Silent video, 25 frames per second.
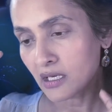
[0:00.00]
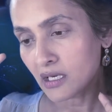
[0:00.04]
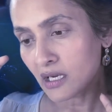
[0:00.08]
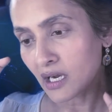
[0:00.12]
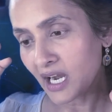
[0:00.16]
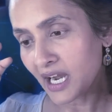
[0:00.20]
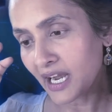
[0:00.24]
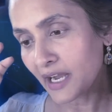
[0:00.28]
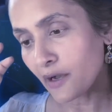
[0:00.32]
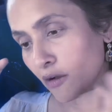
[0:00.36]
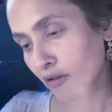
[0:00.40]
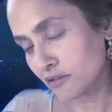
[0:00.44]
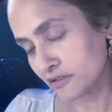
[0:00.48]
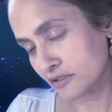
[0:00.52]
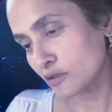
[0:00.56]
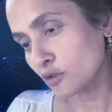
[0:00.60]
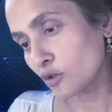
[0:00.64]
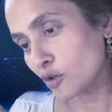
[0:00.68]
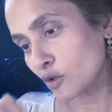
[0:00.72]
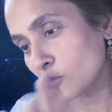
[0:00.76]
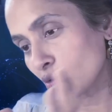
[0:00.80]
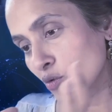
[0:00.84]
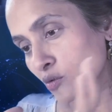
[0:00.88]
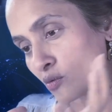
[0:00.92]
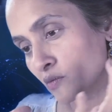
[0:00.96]
I
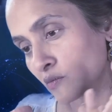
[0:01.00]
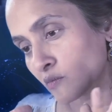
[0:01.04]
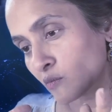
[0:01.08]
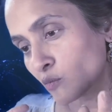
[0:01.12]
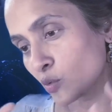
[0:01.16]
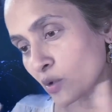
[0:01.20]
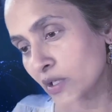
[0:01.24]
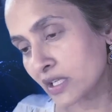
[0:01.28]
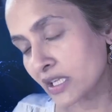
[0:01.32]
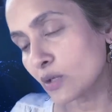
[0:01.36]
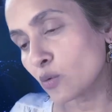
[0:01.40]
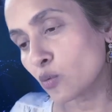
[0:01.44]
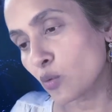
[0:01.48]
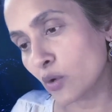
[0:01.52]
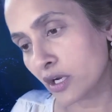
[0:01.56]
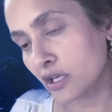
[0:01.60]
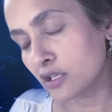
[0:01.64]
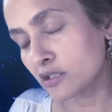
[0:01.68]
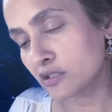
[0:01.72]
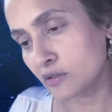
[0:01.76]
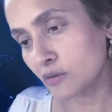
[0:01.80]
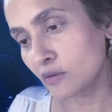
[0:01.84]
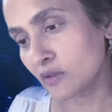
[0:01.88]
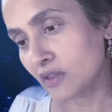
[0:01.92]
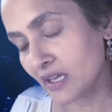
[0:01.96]
also really want to
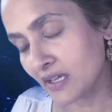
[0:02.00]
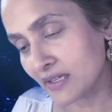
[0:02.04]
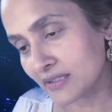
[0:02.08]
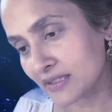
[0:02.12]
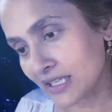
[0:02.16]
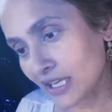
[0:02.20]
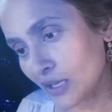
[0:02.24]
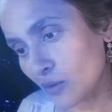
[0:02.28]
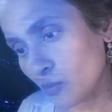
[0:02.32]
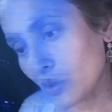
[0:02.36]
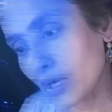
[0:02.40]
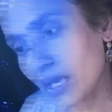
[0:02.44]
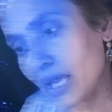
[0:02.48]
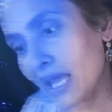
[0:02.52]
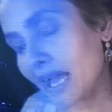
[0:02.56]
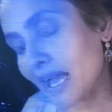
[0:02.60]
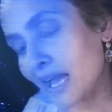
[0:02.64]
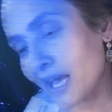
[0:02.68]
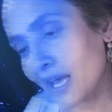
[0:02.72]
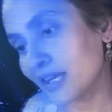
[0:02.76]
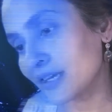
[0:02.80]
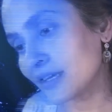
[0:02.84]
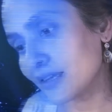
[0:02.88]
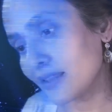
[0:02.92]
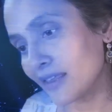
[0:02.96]
do this and I want to
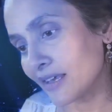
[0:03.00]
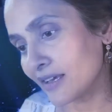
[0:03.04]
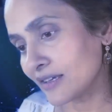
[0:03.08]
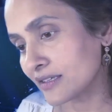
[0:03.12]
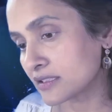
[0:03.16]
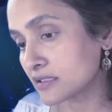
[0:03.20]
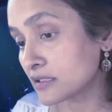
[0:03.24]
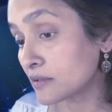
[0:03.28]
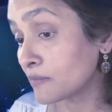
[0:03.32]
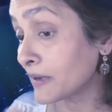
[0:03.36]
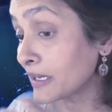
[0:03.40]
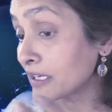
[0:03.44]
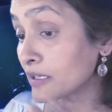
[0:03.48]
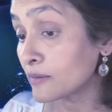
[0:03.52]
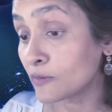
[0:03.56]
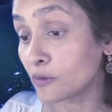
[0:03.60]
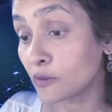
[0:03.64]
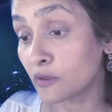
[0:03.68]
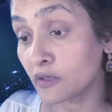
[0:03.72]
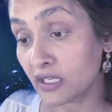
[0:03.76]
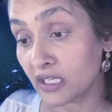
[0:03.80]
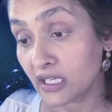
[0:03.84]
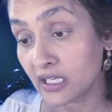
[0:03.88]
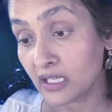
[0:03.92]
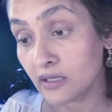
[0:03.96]
add this to my
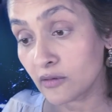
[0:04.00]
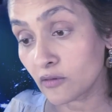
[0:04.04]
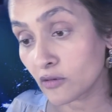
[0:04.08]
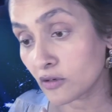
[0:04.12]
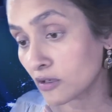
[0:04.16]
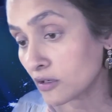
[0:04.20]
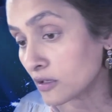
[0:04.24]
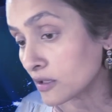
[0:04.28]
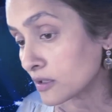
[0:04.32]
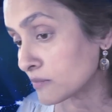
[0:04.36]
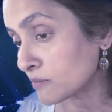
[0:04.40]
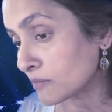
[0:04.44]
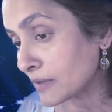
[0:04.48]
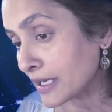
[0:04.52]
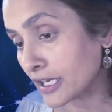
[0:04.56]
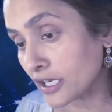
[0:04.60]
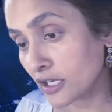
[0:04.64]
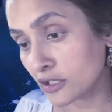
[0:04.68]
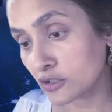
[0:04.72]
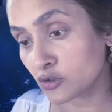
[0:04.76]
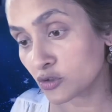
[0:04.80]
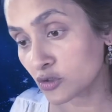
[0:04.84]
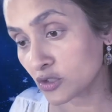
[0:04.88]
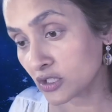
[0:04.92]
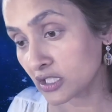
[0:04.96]
community or my
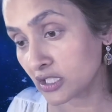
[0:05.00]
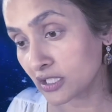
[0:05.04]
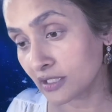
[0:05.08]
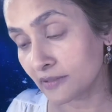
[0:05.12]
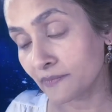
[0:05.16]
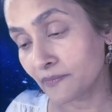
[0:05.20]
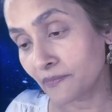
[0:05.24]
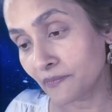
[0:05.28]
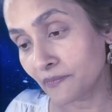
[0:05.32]
country.